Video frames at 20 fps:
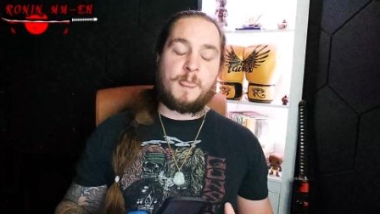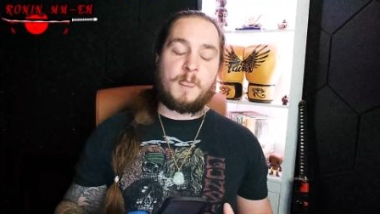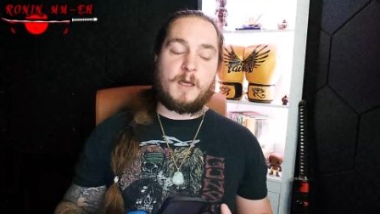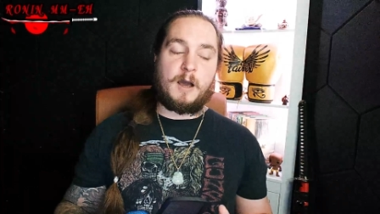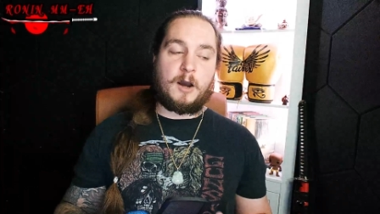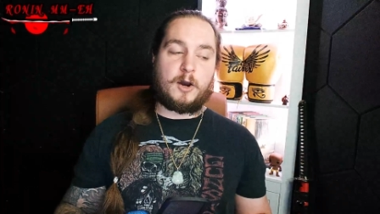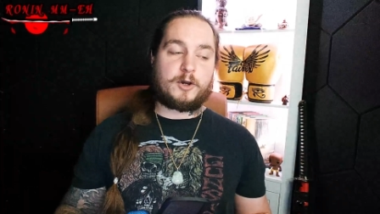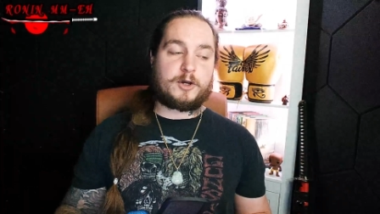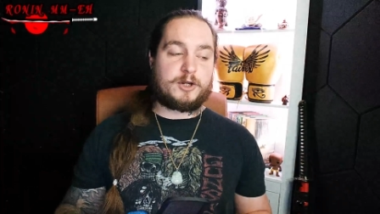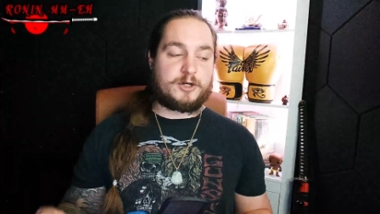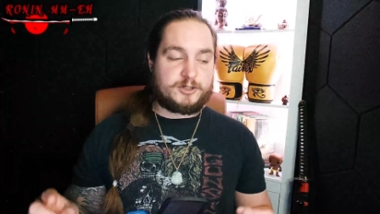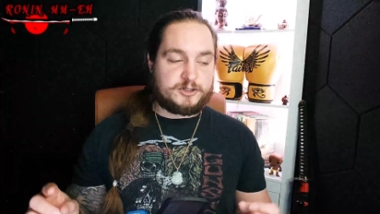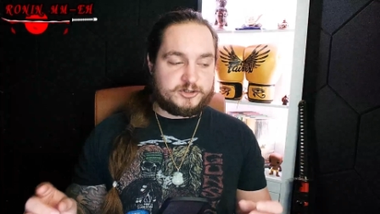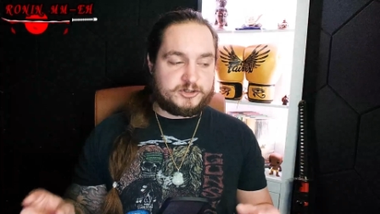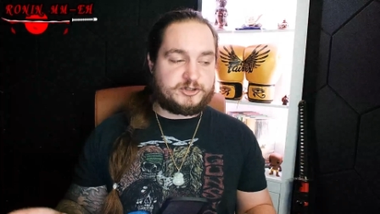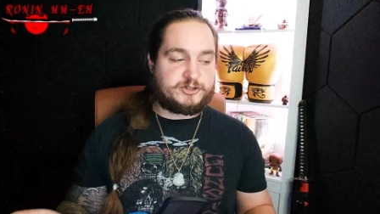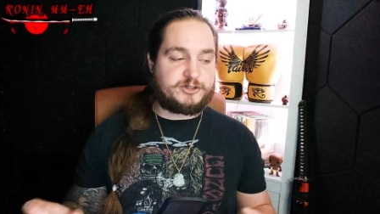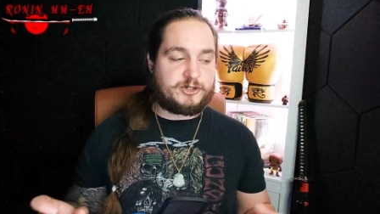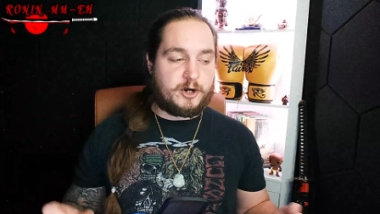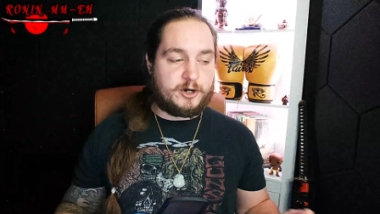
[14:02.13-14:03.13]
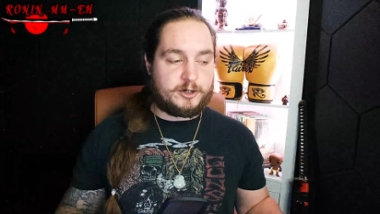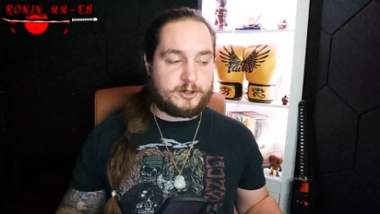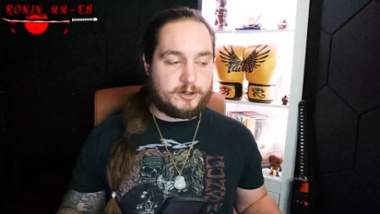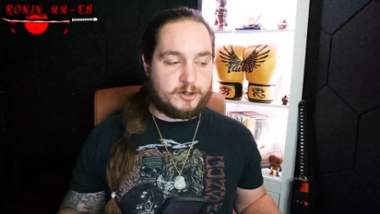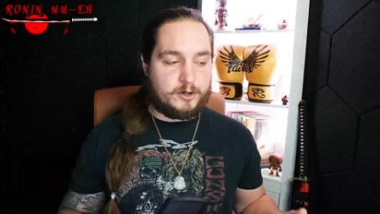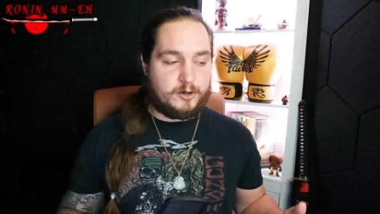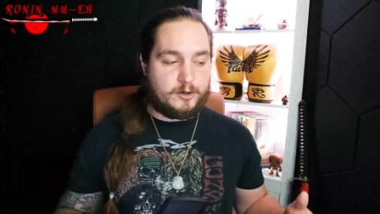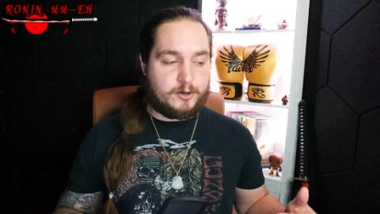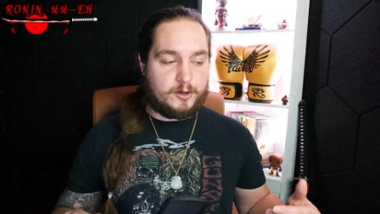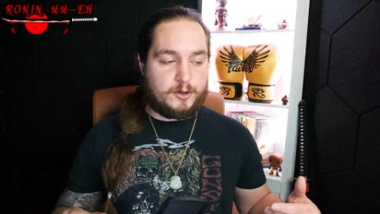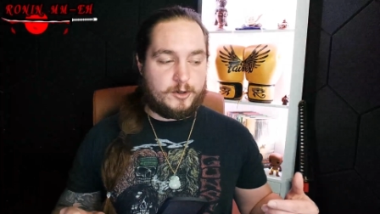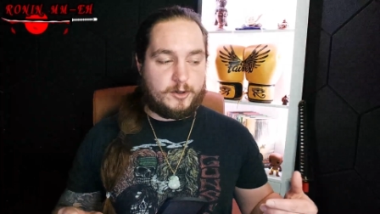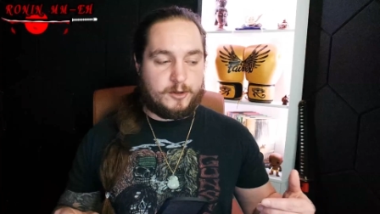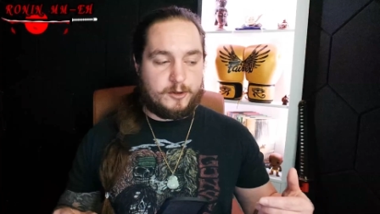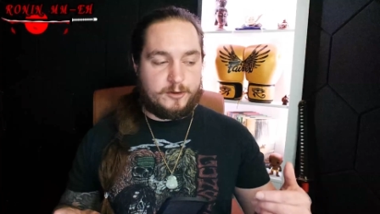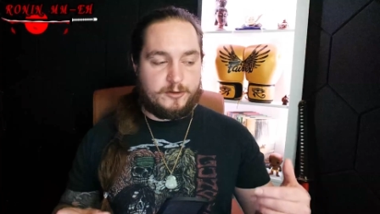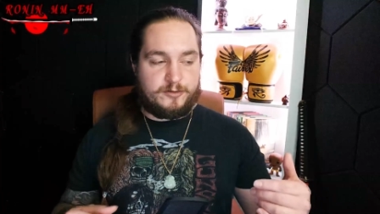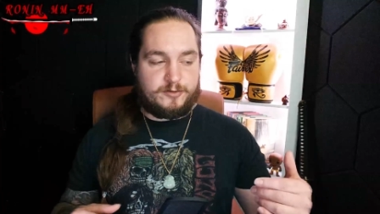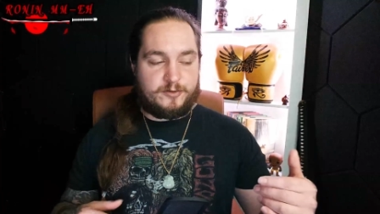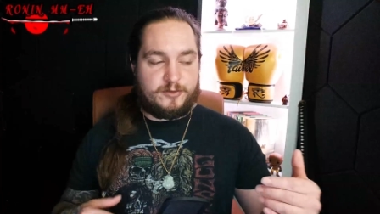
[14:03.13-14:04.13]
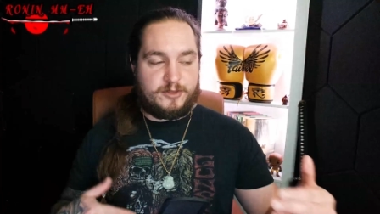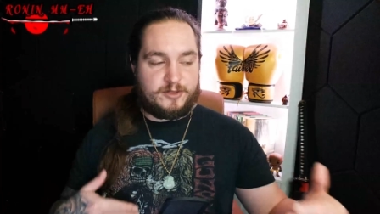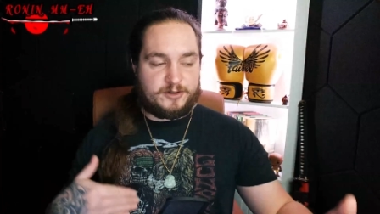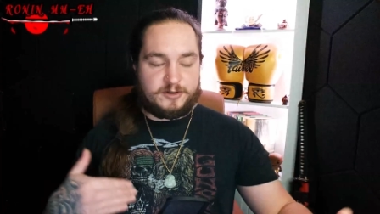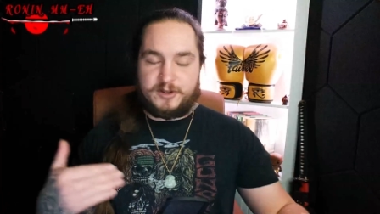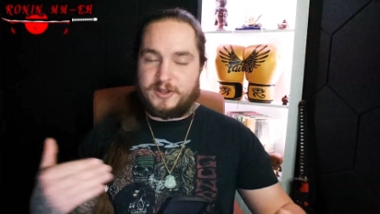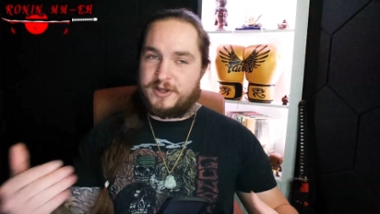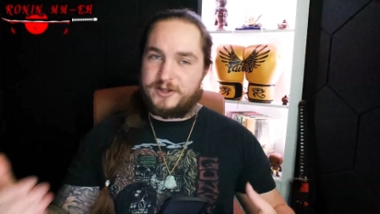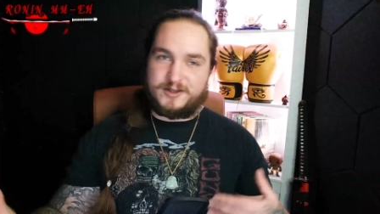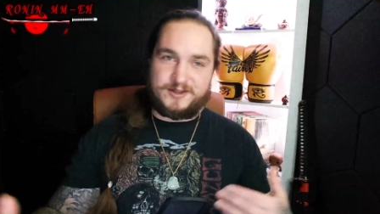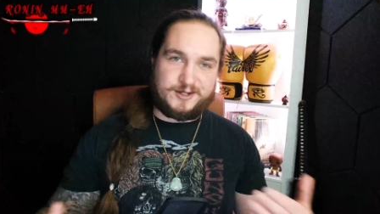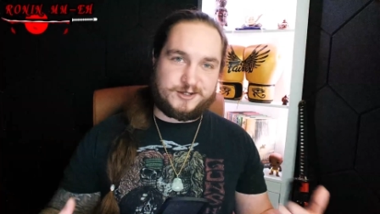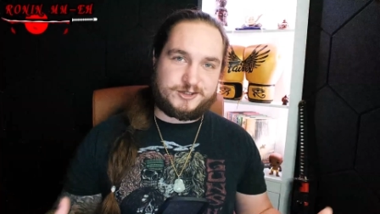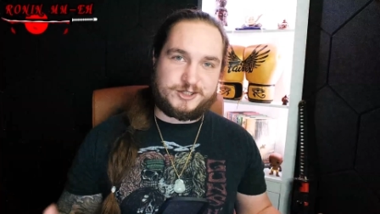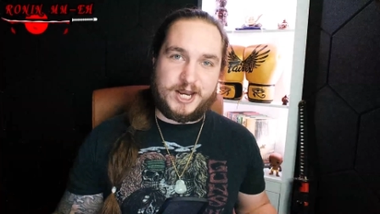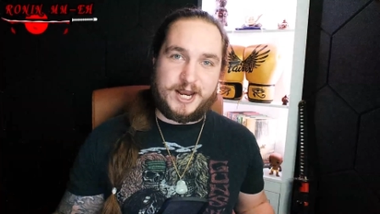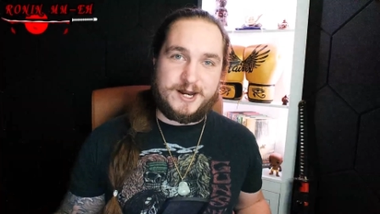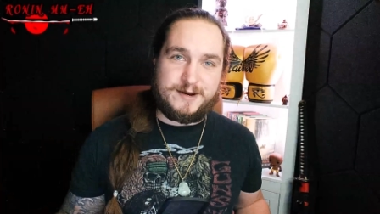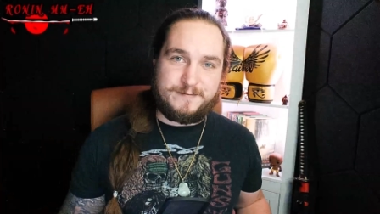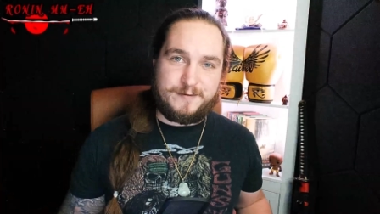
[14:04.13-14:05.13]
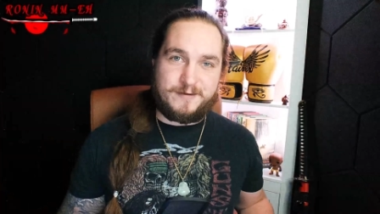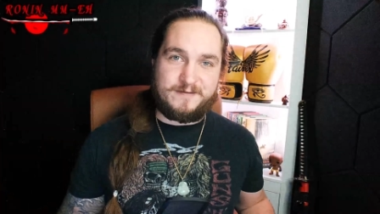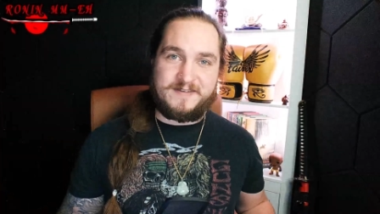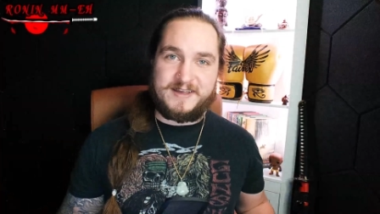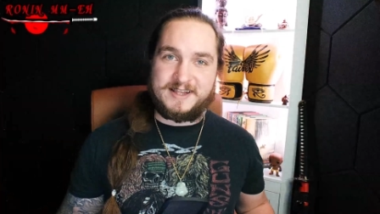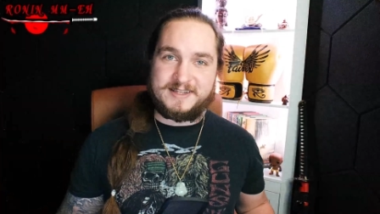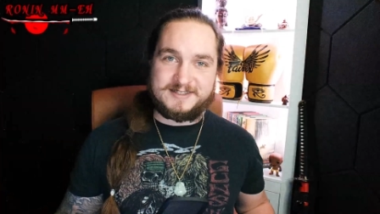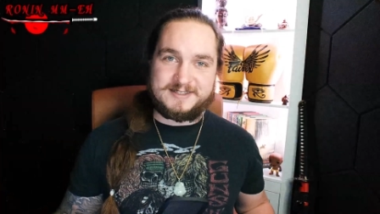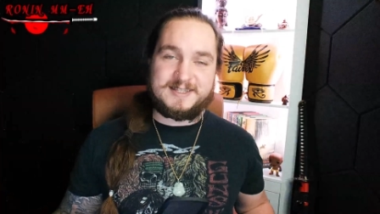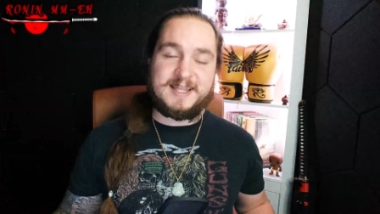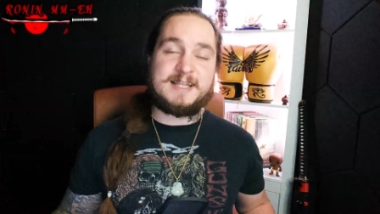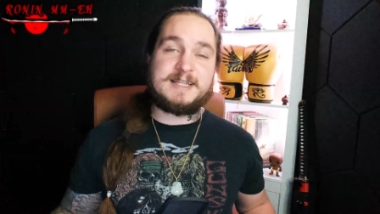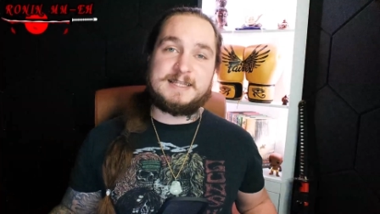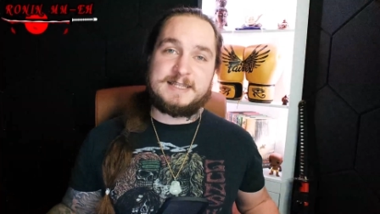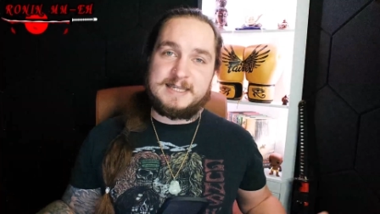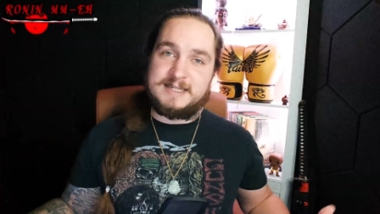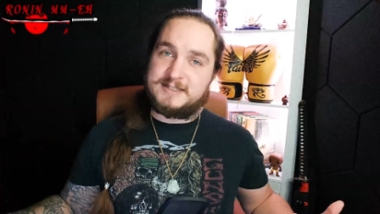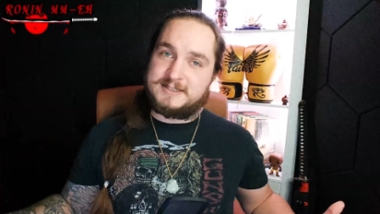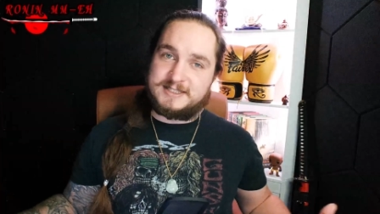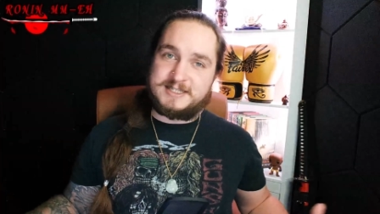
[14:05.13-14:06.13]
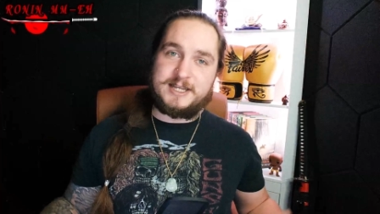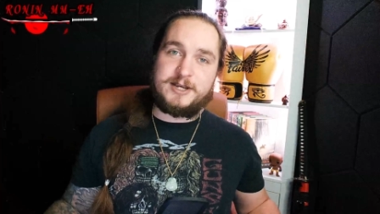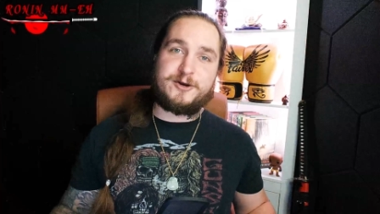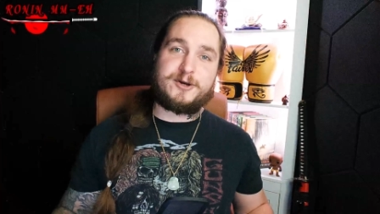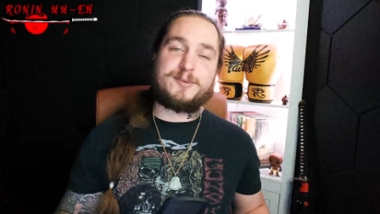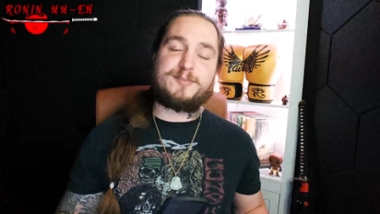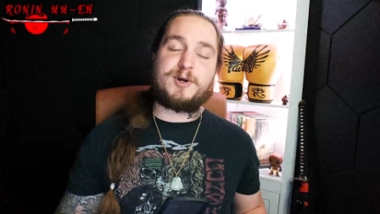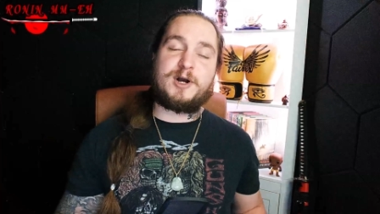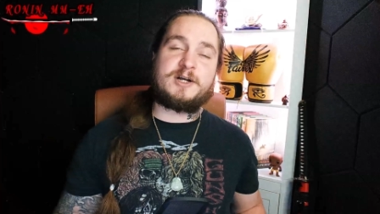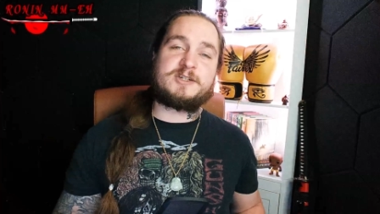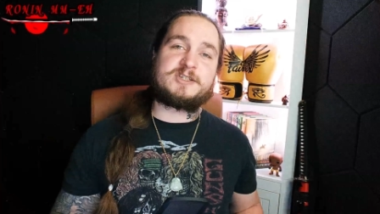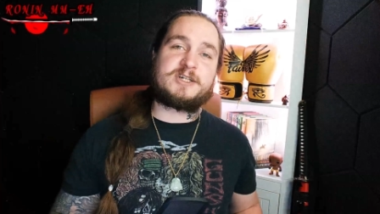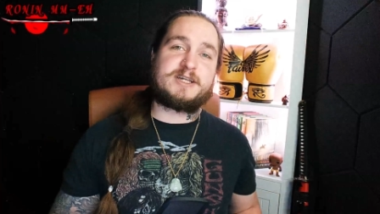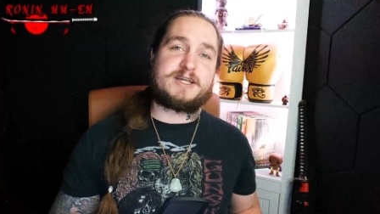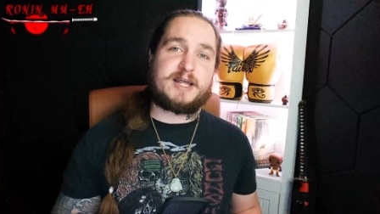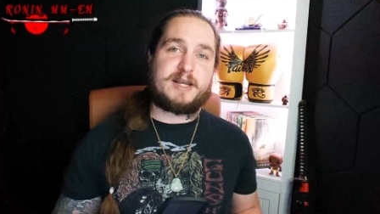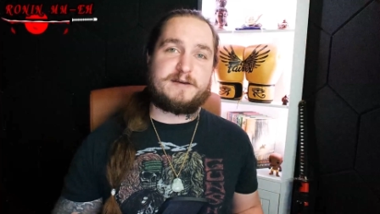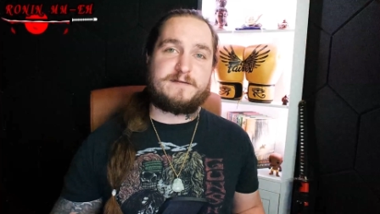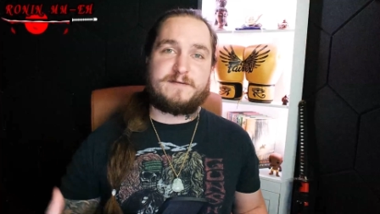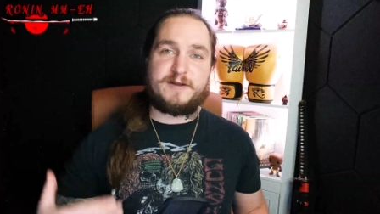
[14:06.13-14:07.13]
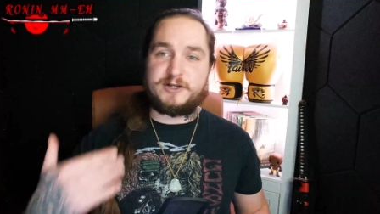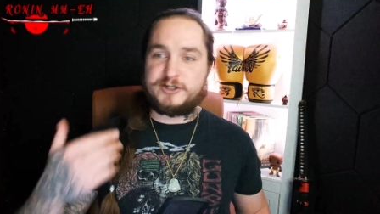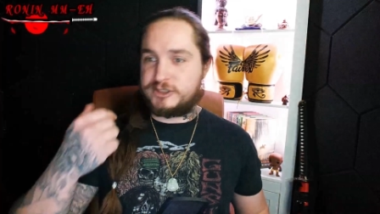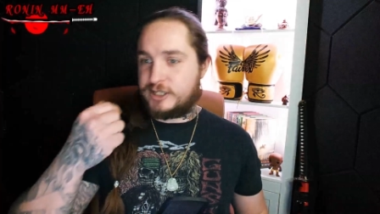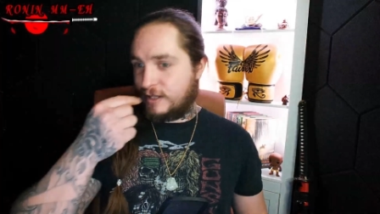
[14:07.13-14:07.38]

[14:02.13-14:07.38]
are going to start the, the the chain of events that leads to Yuri Prochazka getting finished.